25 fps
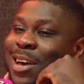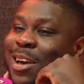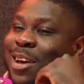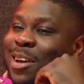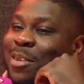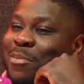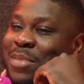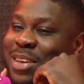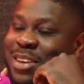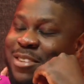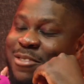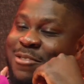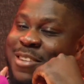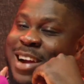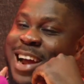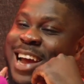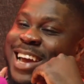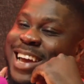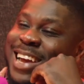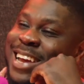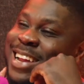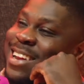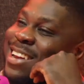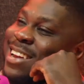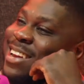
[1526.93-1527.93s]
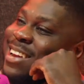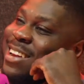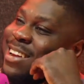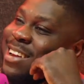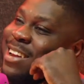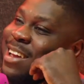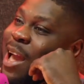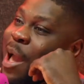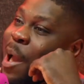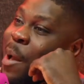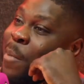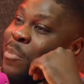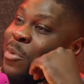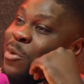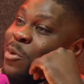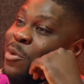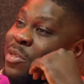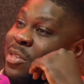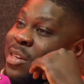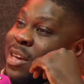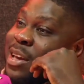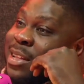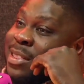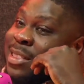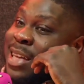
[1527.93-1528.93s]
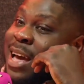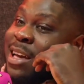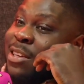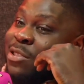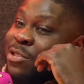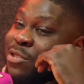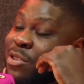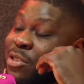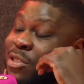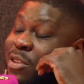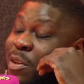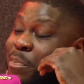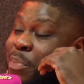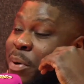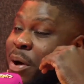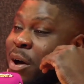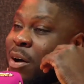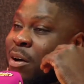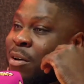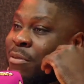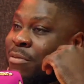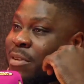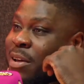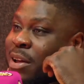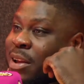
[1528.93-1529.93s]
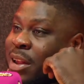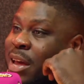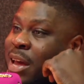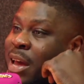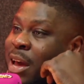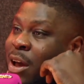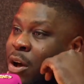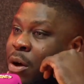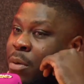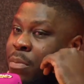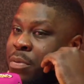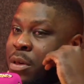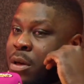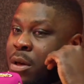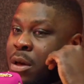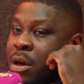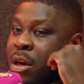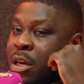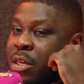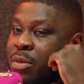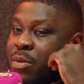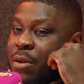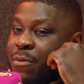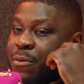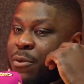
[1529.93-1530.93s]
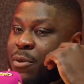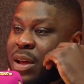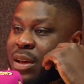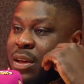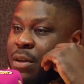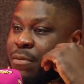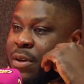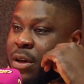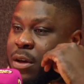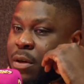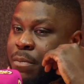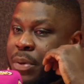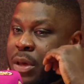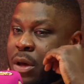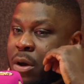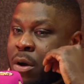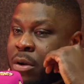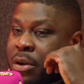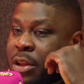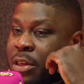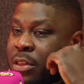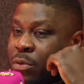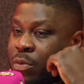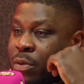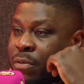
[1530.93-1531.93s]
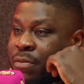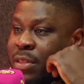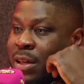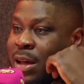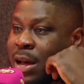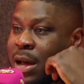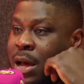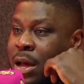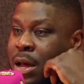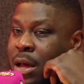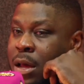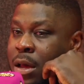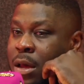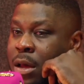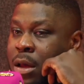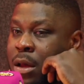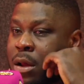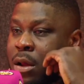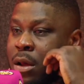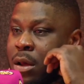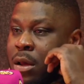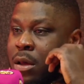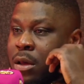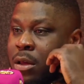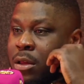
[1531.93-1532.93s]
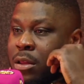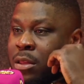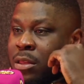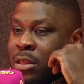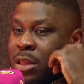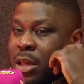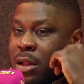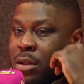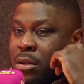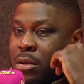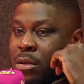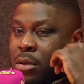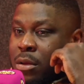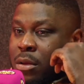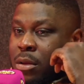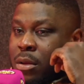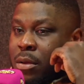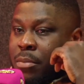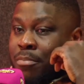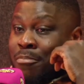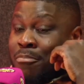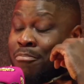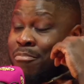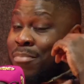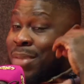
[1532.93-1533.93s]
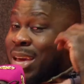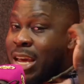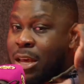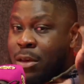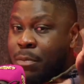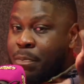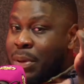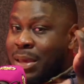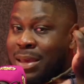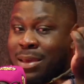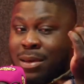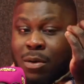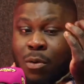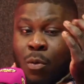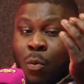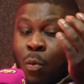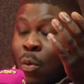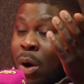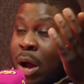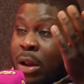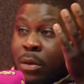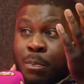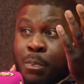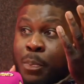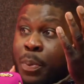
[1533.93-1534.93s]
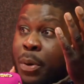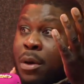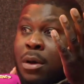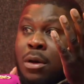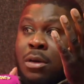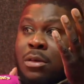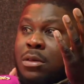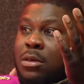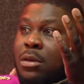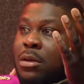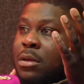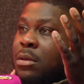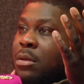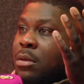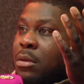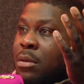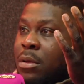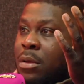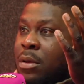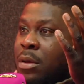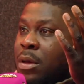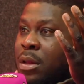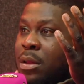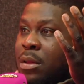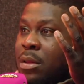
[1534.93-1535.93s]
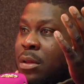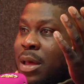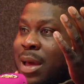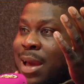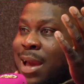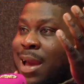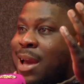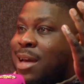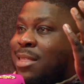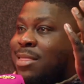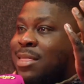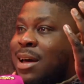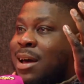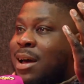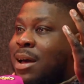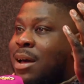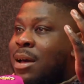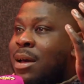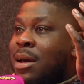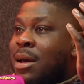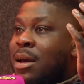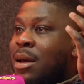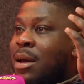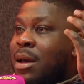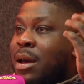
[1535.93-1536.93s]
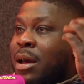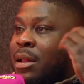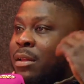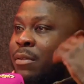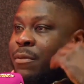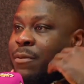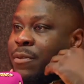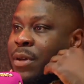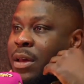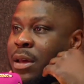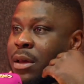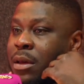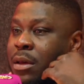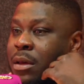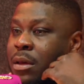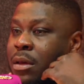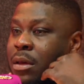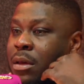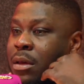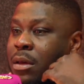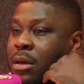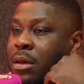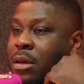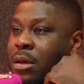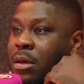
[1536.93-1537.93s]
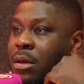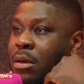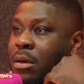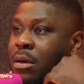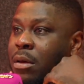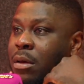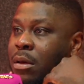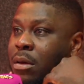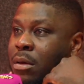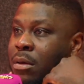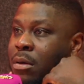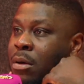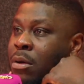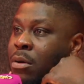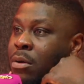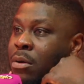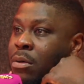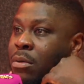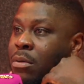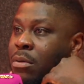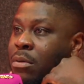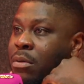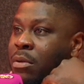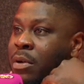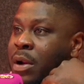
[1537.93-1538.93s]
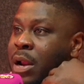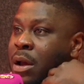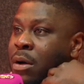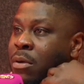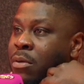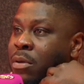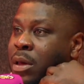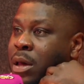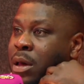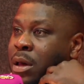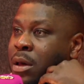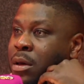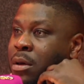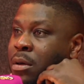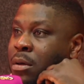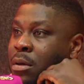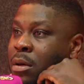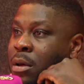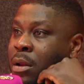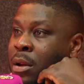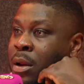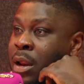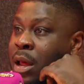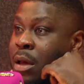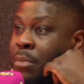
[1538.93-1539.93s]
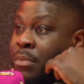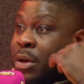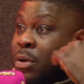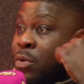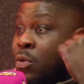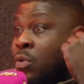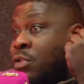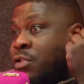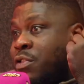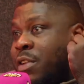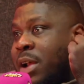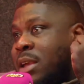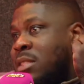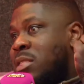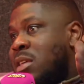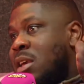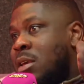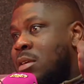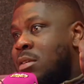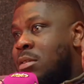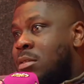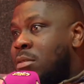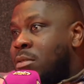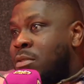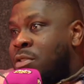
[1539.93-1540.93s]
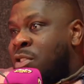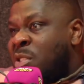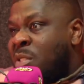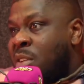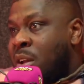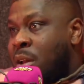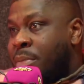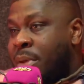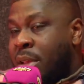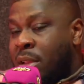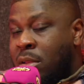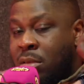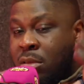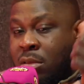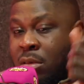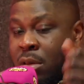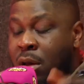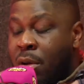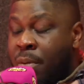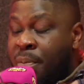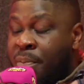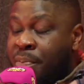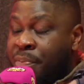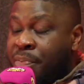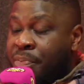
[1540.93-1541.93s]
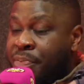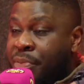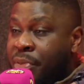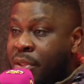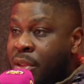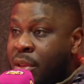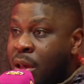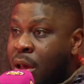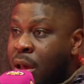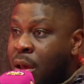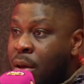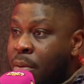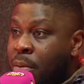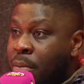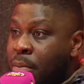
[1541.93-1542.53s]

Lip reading: me writing music. That's just a part of it, and it helps. So I feel like if I can be honest with that, then maybe one person can hear that and think, oh, right, okay, let me go try this. Do you know what I mean? So, yeah.